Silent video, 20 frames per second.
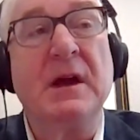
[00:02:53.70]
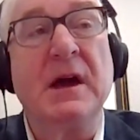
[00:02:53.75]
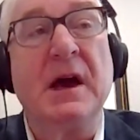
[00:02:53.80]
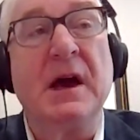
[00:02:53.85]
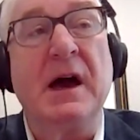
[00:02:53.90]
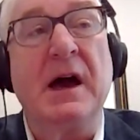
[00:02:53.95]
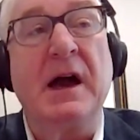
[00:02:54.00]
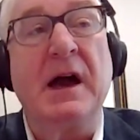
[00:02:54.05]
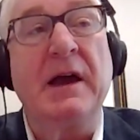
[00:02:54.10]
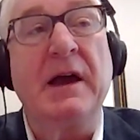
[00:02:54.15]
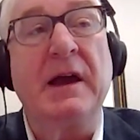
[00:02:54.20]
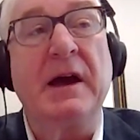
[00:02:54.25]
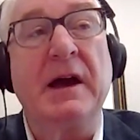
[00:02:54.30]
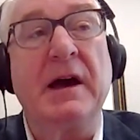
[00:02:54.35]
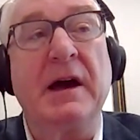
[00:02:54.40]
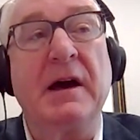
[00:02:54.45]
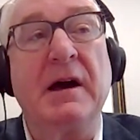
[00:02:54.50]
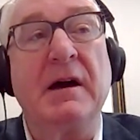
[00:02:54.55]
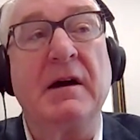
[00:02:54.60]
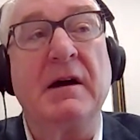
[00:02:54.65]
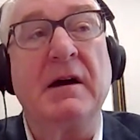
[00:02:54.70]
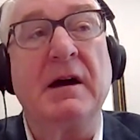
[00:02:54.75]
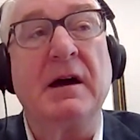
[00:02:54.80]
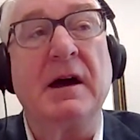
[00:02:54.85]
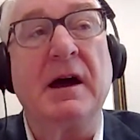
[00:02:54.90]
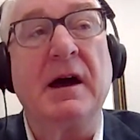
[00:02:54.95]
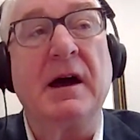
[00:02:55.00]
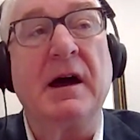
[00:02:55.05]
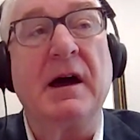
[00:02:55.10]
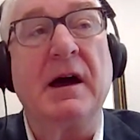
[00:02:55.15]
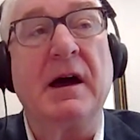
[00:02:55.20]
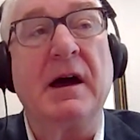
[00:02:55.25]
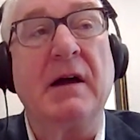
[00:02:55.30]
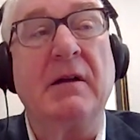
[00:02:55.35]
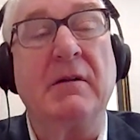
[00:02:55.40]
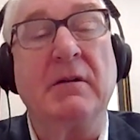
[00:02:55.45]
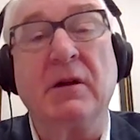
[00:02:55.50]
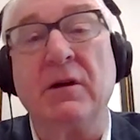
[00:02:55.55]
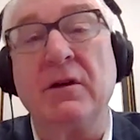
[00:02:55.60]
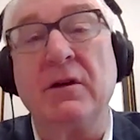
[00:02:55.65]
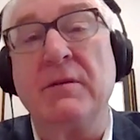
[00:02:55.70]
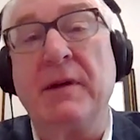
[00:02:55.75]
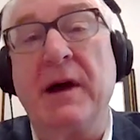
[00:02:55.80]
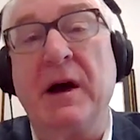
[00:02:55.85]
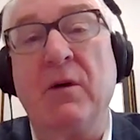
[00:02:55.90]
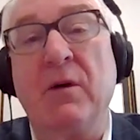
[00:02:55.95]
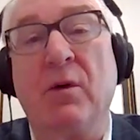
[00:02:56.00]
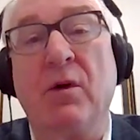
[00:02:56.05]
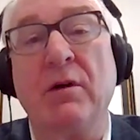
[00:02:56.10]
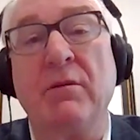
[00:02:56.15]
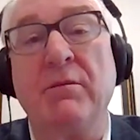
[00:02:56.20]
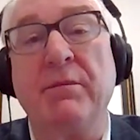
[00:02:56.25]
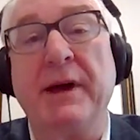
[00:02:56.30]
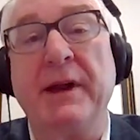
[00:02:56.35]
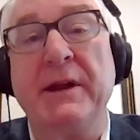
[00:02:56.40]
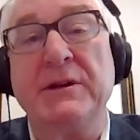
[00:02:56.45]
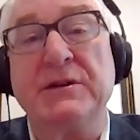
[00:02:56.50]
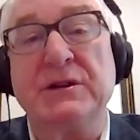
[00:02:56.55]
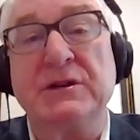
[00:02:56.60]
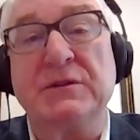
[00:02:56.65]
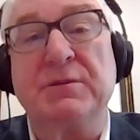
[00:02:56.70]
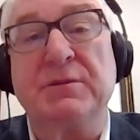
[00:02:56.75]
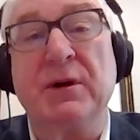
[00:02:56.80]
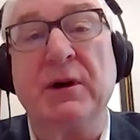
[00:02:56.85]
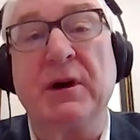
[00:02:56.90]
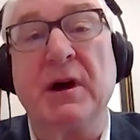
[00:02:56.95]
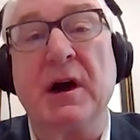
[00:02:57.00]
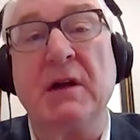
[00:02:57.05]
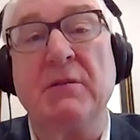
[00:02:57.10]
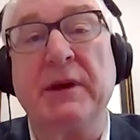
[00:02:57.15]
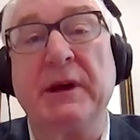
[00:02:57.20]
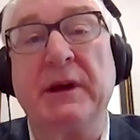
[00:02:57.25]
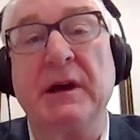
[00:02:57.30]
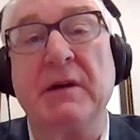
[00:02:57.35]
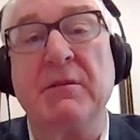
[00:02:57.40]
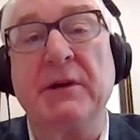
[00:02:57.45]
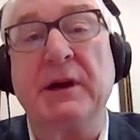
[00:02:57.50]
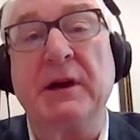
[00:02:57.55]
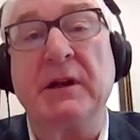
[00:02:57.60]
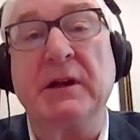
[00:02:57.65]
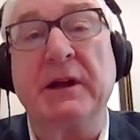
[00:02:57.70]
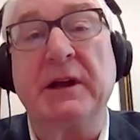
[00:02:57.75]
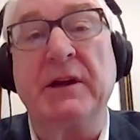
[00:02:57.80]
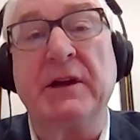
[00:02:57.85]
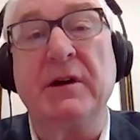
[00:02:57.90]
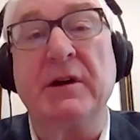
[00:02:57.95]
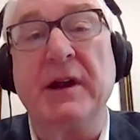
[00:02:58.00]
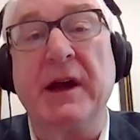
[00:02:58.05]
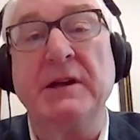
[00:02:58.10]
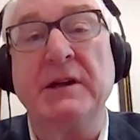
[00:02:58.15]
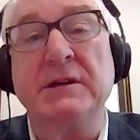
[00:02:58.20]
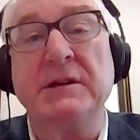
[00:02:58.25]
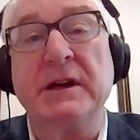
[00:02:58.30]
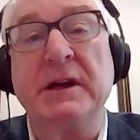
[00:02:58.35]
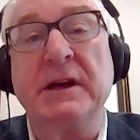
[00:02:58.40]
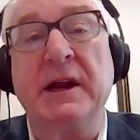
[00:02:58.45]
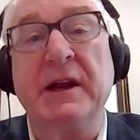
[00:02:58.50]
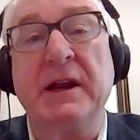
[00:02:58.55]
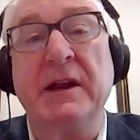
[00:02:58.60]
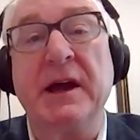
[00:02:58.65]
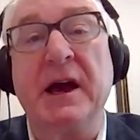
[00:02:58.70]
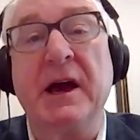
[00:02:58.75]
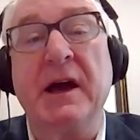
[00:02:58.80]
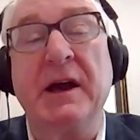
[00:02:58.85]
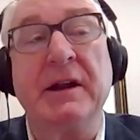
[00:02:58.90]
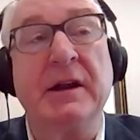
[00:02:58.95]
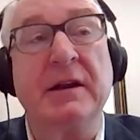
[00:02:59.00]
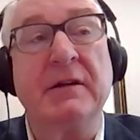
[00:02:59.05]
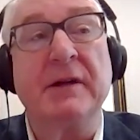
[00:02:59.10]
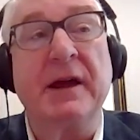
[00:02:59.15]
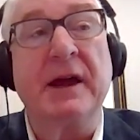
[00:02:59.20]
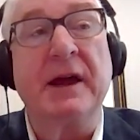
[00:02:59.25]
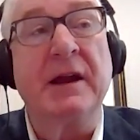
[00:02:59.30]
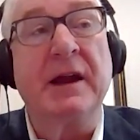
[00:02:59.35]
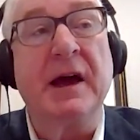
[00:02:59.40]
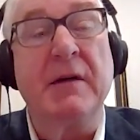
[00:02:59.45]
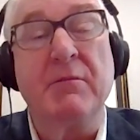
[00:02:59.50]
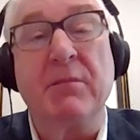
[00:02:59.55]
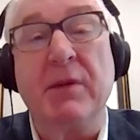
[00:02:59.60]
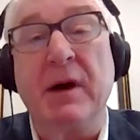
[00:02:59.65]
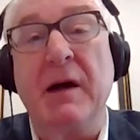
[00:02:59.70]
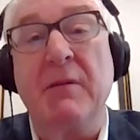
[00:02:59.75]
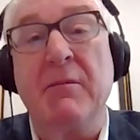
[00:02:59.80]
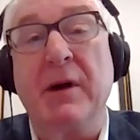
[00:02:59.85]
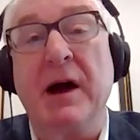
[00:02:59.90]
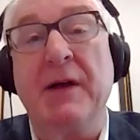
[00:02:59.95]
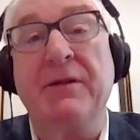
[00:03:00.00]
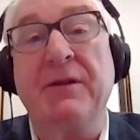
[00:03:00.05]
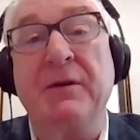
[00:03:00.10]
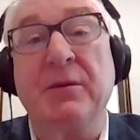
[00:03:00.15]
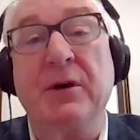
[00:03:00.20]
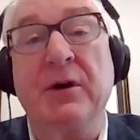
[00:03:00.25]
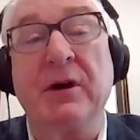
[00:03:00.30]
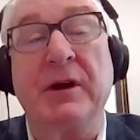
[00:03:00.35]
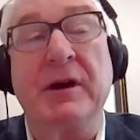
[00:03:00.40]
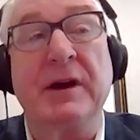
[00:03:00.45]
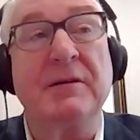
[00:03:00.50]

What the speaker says: I learned about Warren Buffett's book on becoming a leader in 1989, and I bought the book.